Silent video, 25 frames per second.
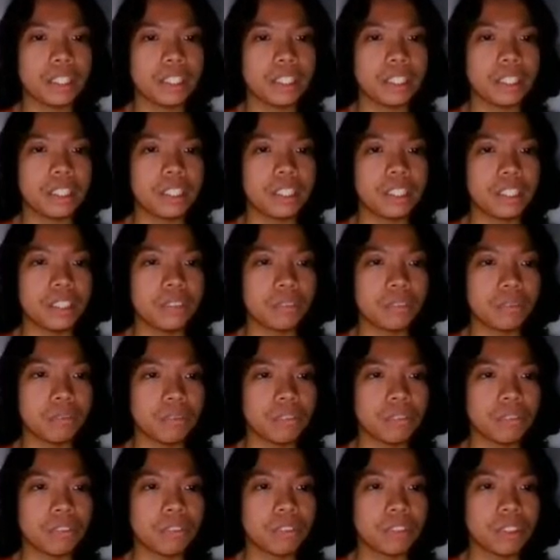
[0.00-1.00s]
notice
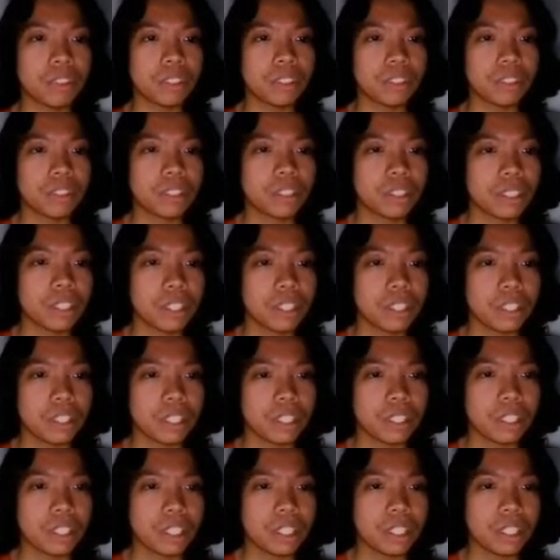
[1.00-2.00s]
that
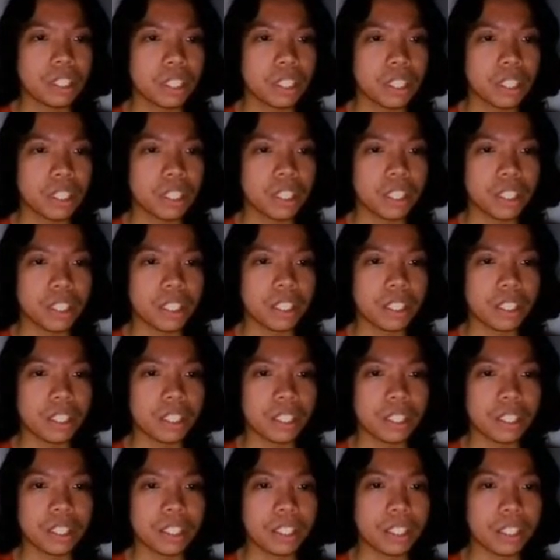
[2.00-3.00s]
incoming message traffic
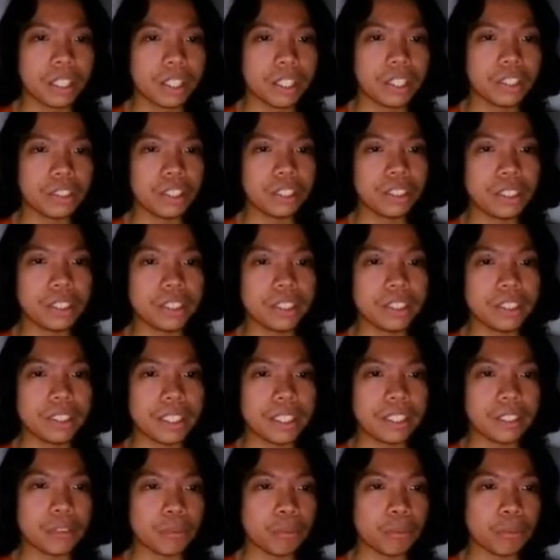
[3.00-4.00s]
increases, the
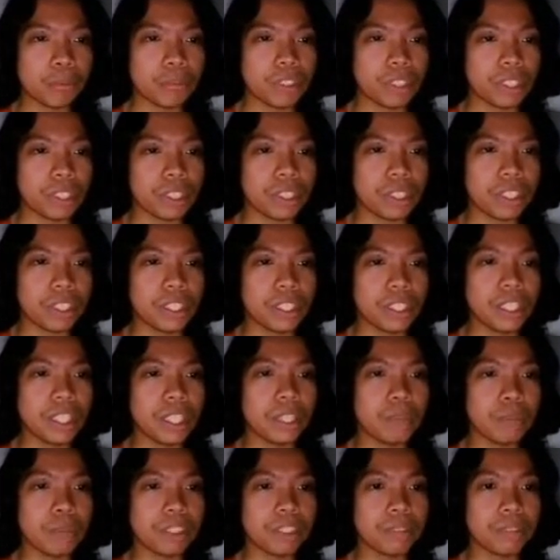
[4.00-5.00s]
EC2 instances fall
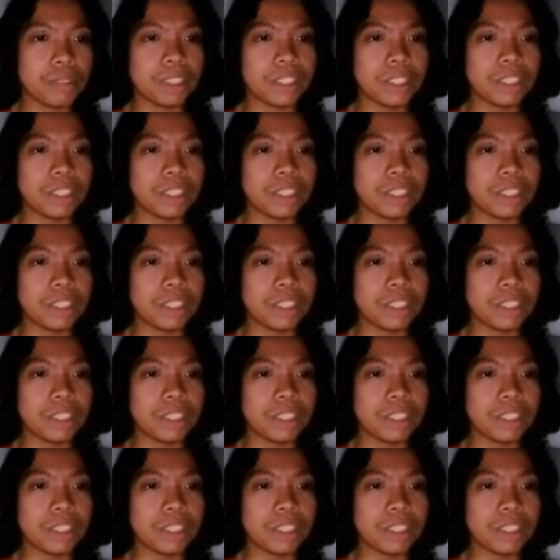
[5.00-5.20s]
behind.